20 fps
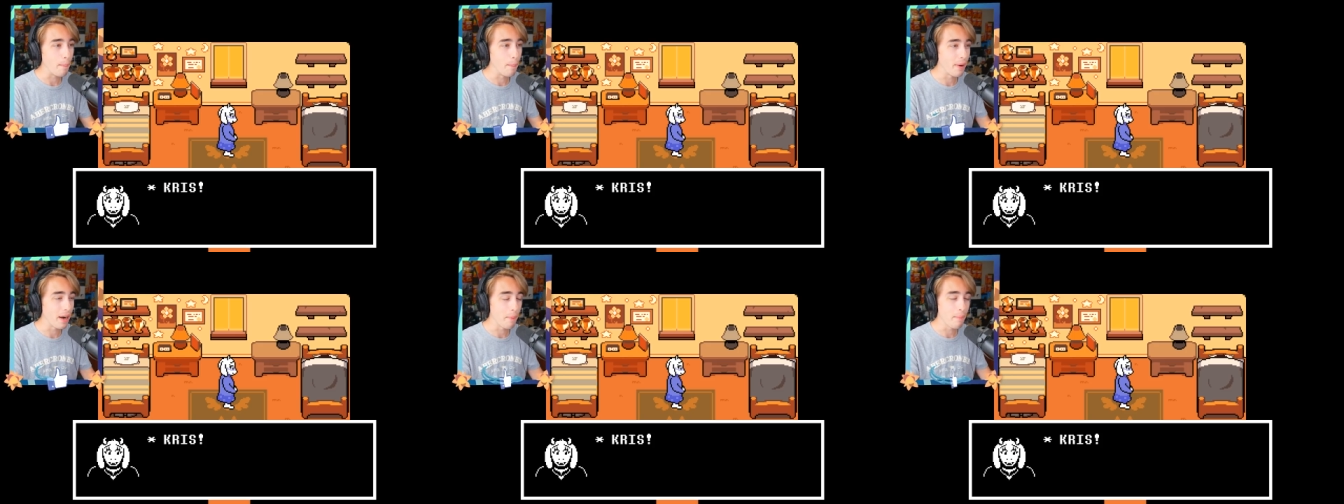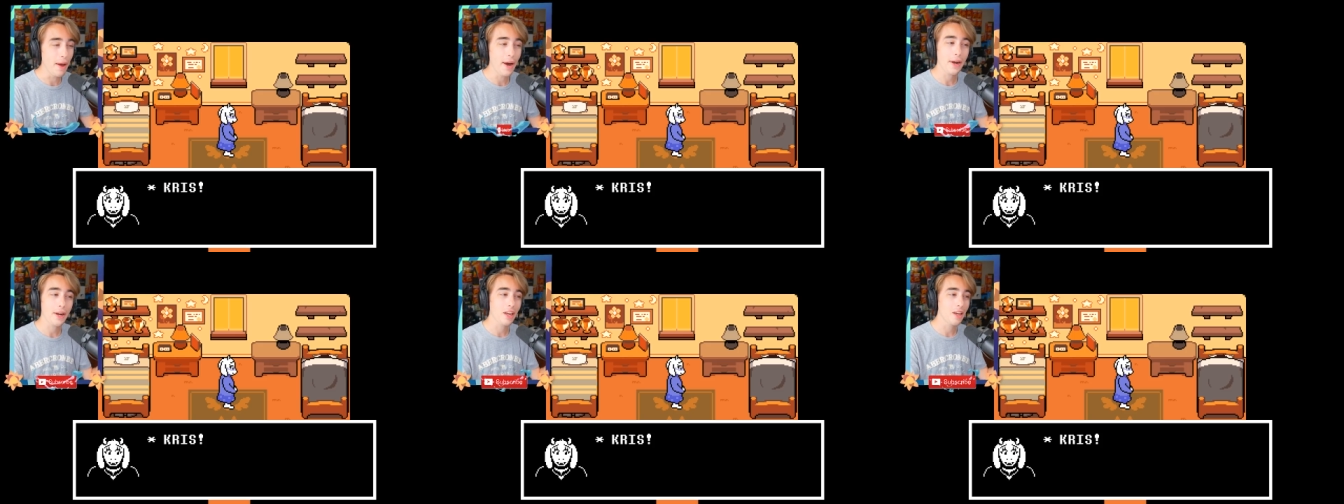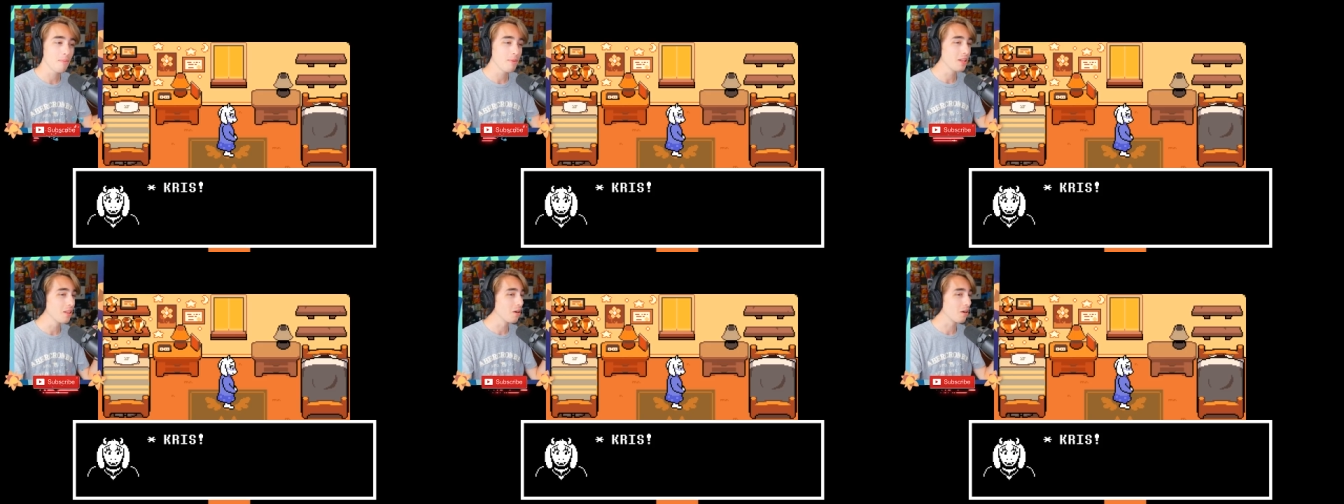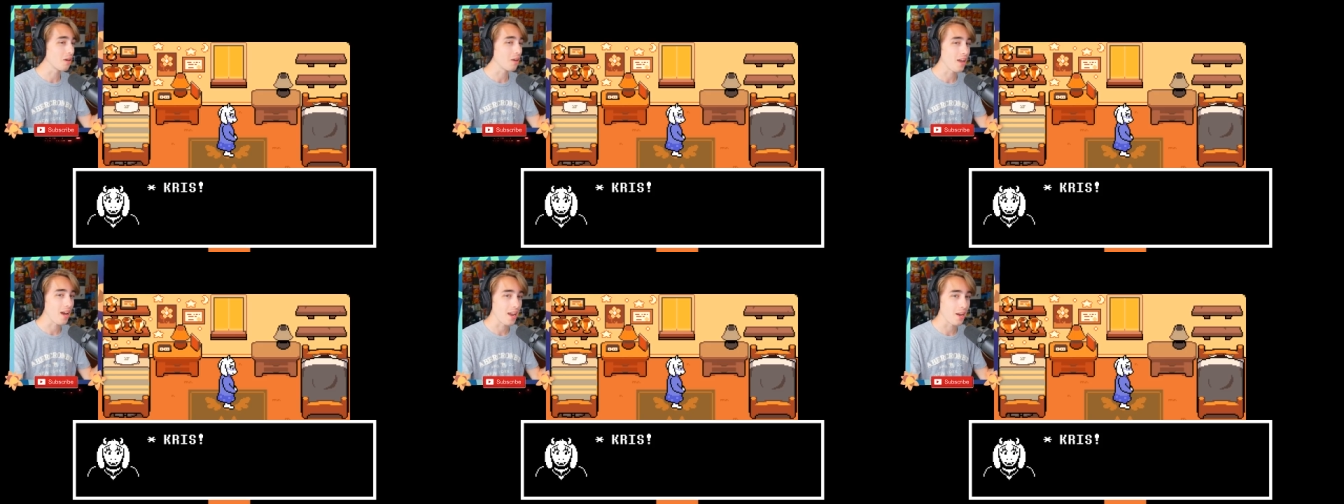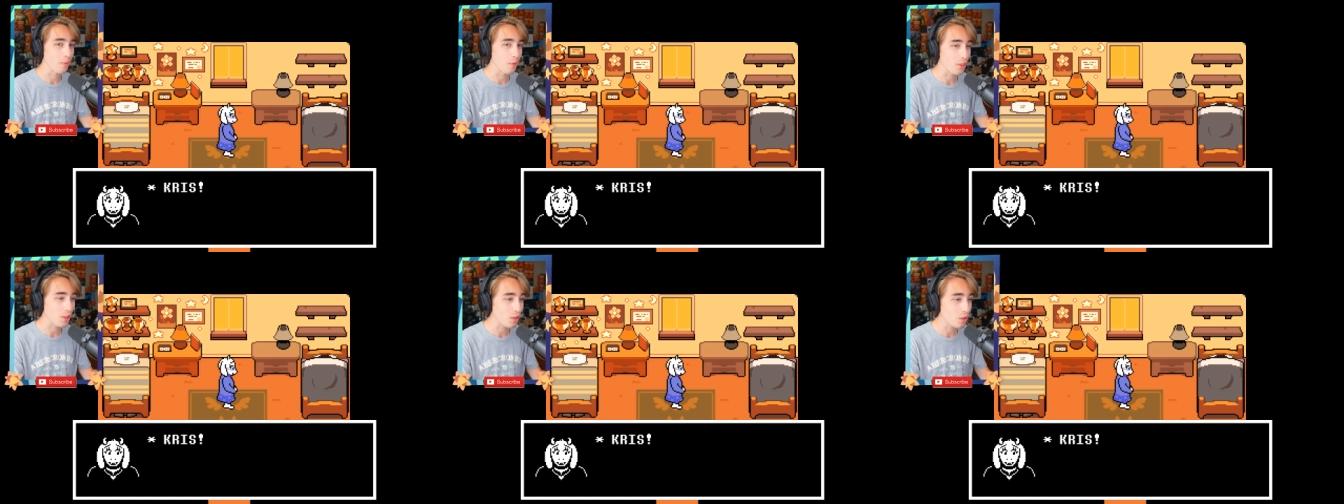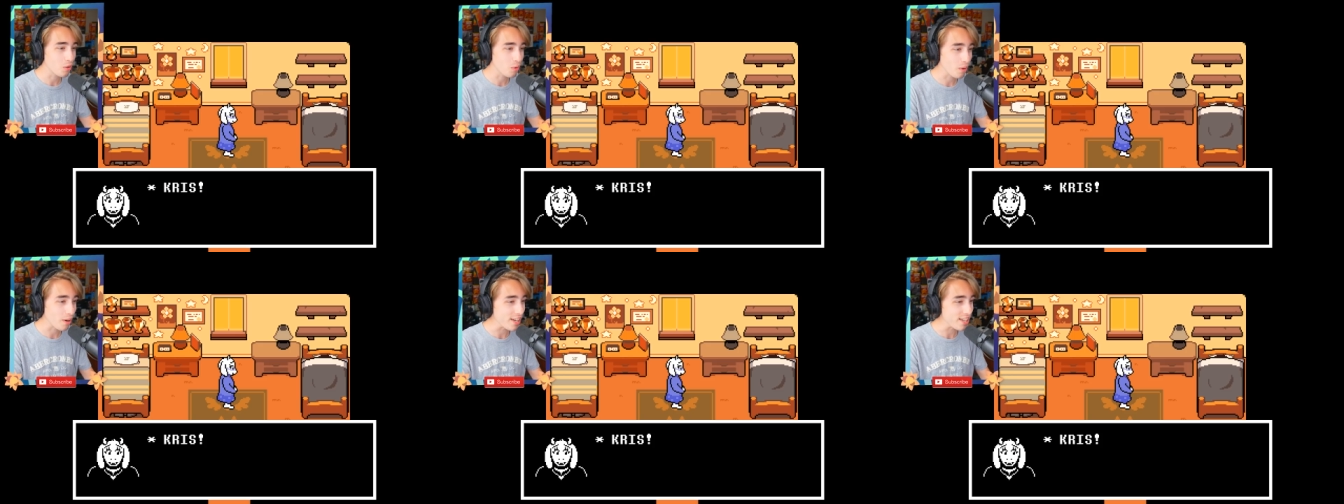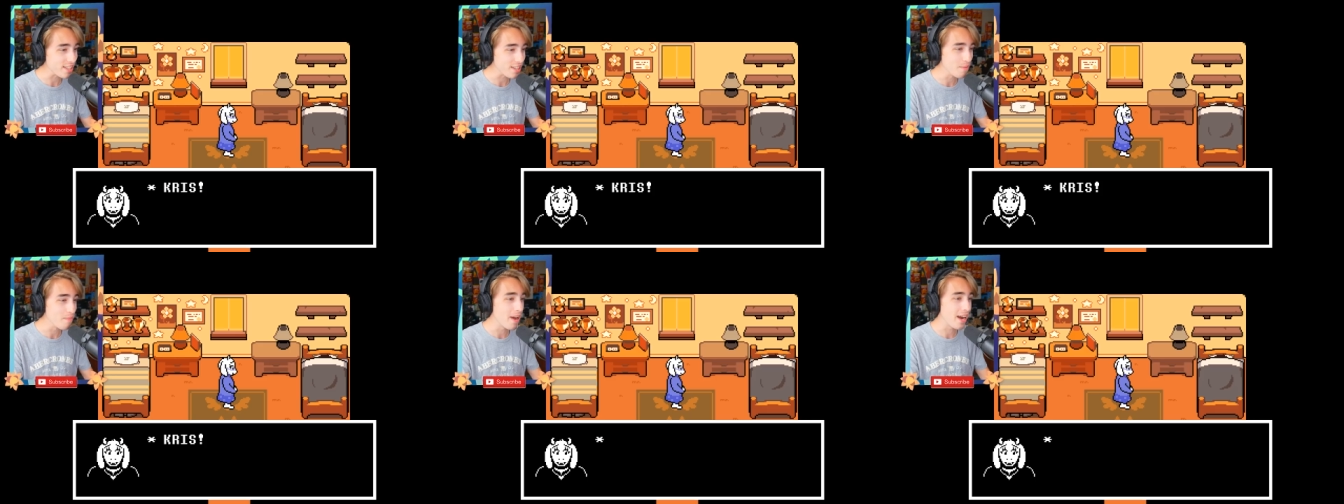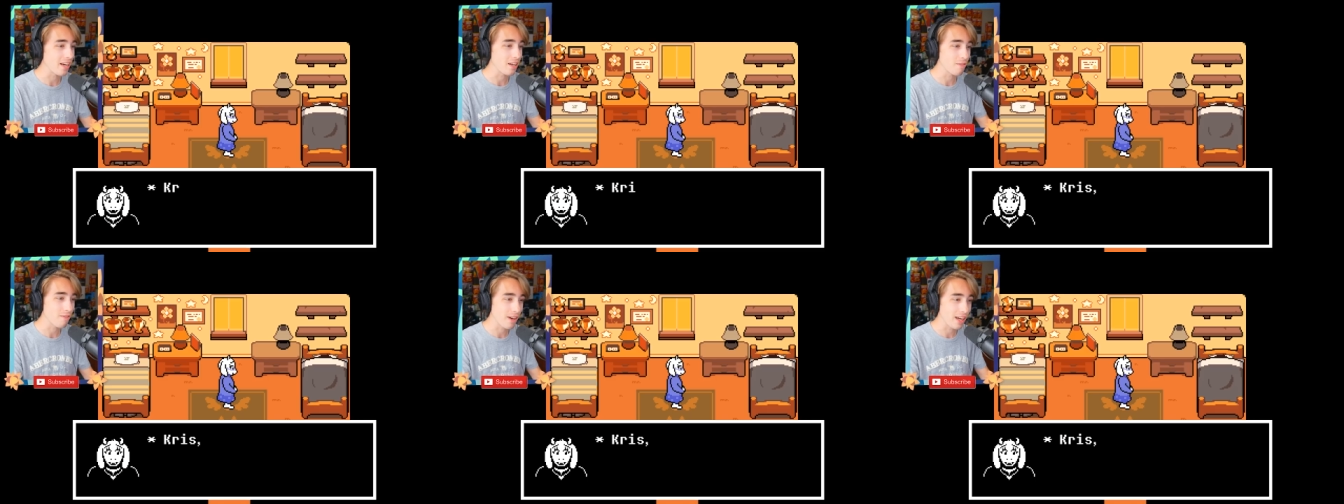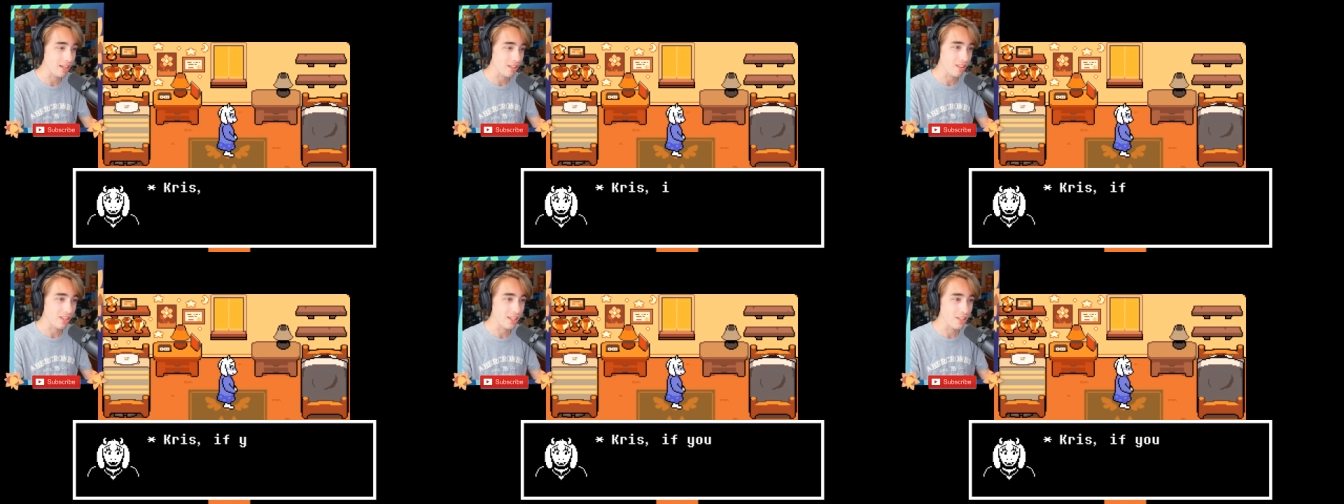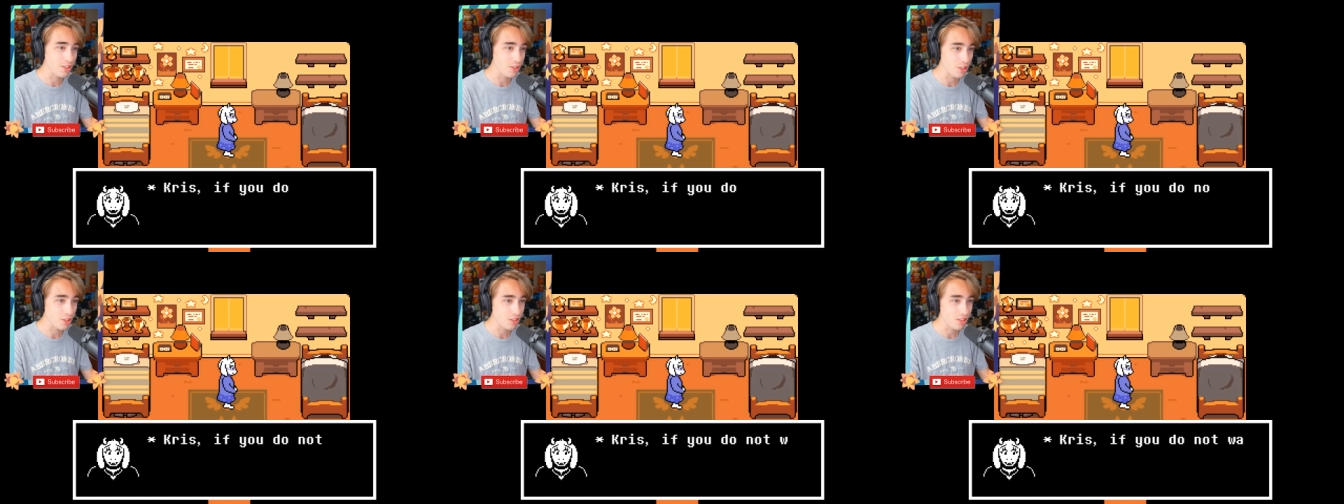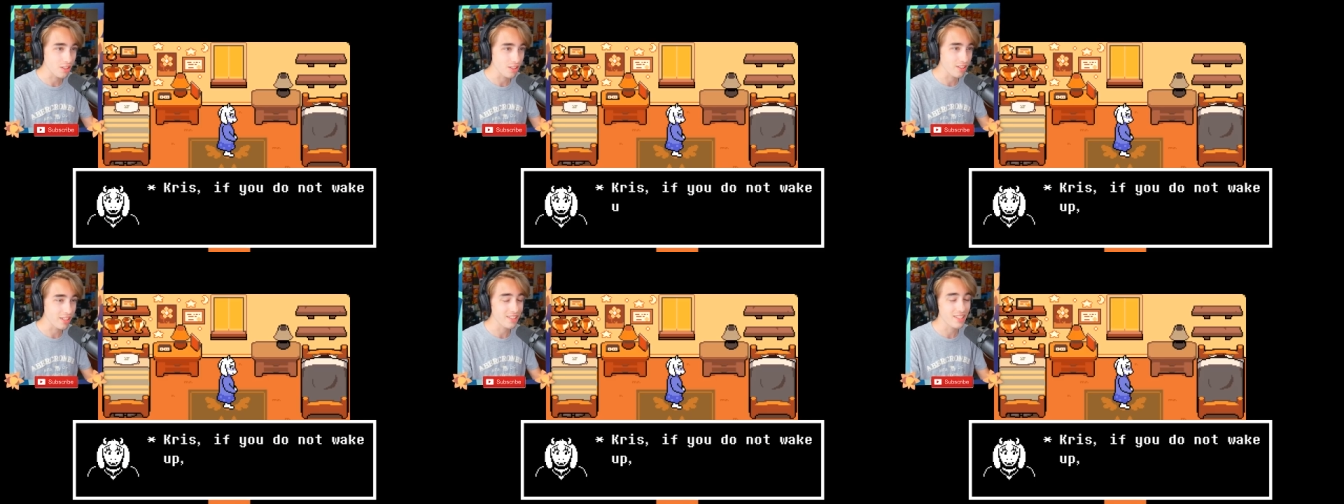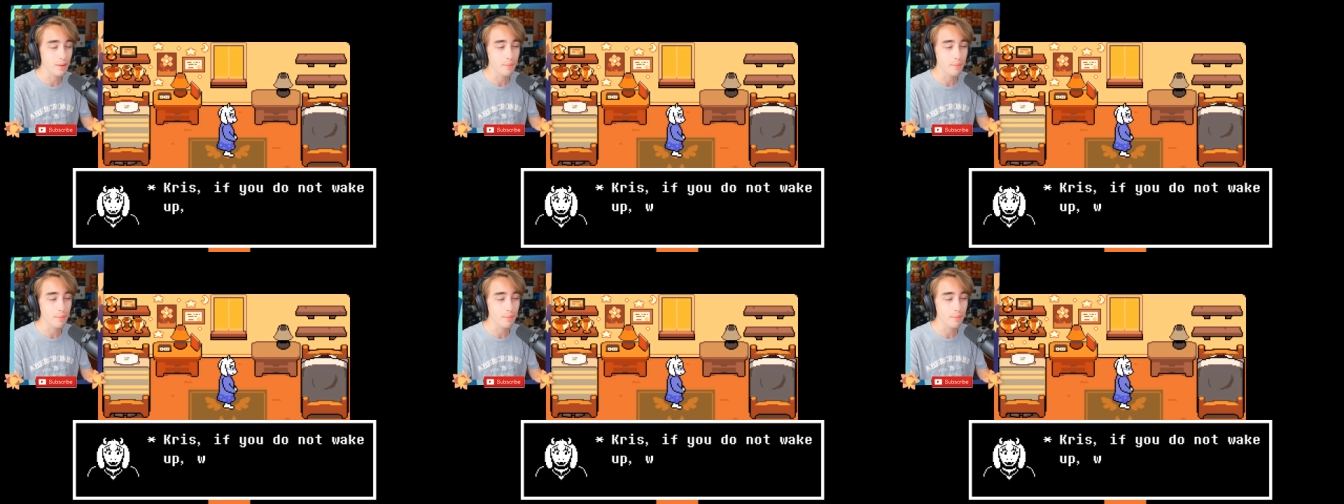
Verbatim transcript: but i'm not going to be looking at it with a crazy magnifying lens just because that's